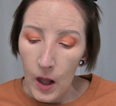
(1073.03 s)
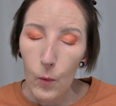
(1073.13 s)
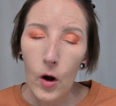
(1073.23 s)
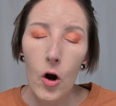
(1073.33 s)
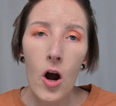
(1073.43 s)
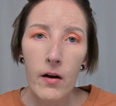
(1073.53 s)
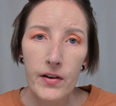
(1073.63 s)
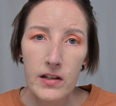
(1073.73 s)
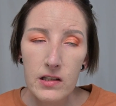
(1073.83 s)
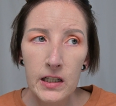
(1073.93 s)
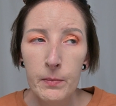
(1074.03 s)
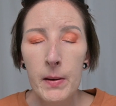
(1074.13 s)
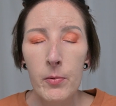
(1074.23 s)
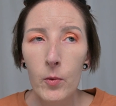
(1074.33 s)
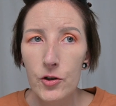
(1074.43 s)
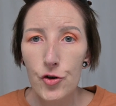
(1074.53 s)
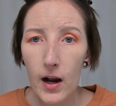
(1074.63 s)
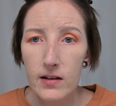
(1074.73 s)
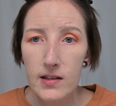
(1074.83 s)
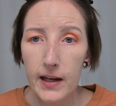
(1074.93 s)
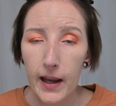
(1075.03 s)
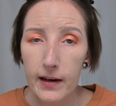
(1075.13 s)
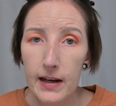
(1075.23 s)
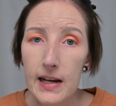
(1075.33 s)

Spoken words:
well, obviously people with dry skin